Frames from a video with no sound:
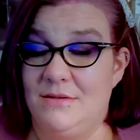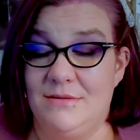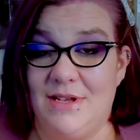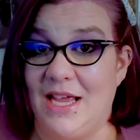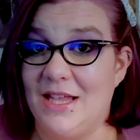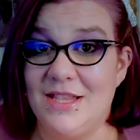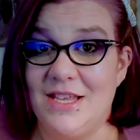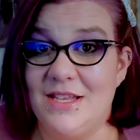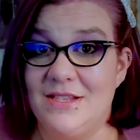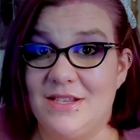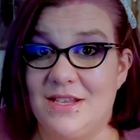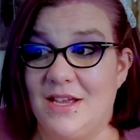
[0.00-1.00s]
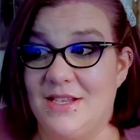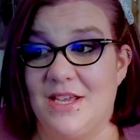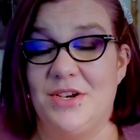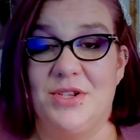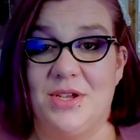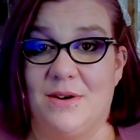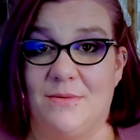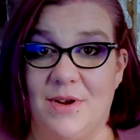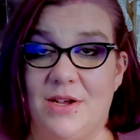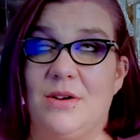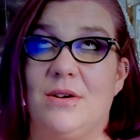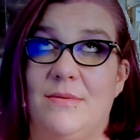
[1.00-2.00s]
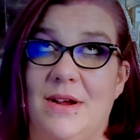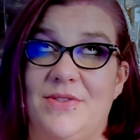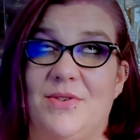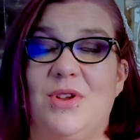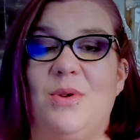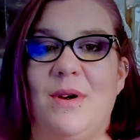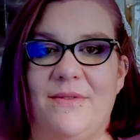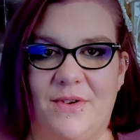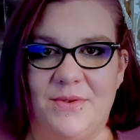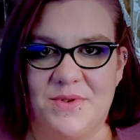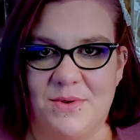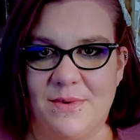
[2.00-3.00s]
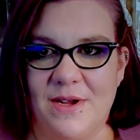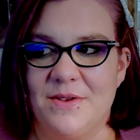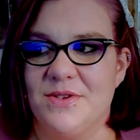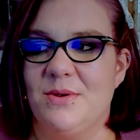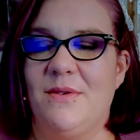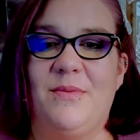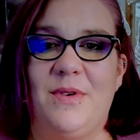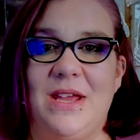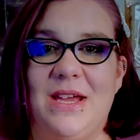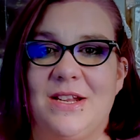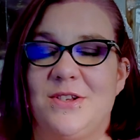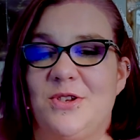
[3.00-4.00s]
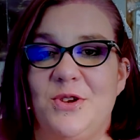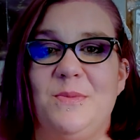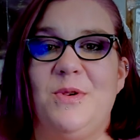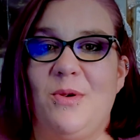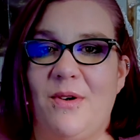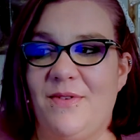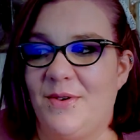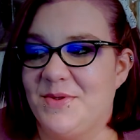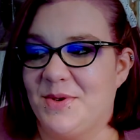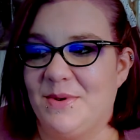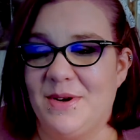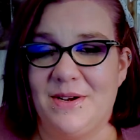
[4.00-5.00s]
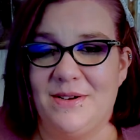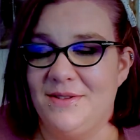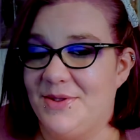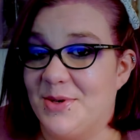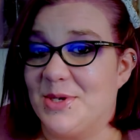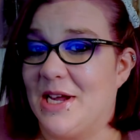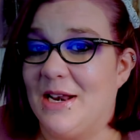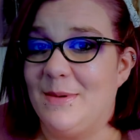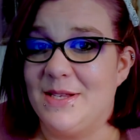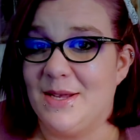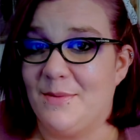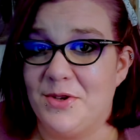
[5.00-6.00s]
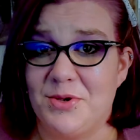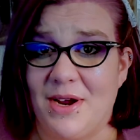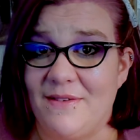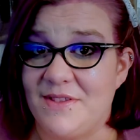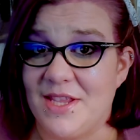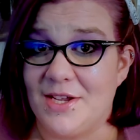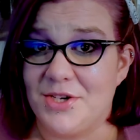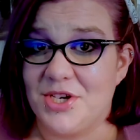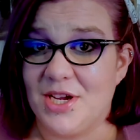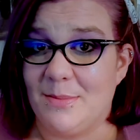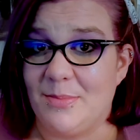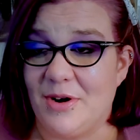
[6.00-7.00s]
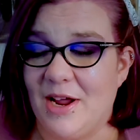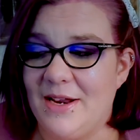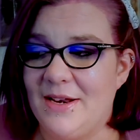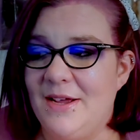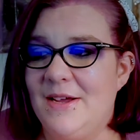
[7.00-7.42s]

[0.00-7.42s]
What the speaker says: aliens essentially are real, or rather UFOs are real? So if we can assume UFOs are real, there's got to be someone driving that ship, right?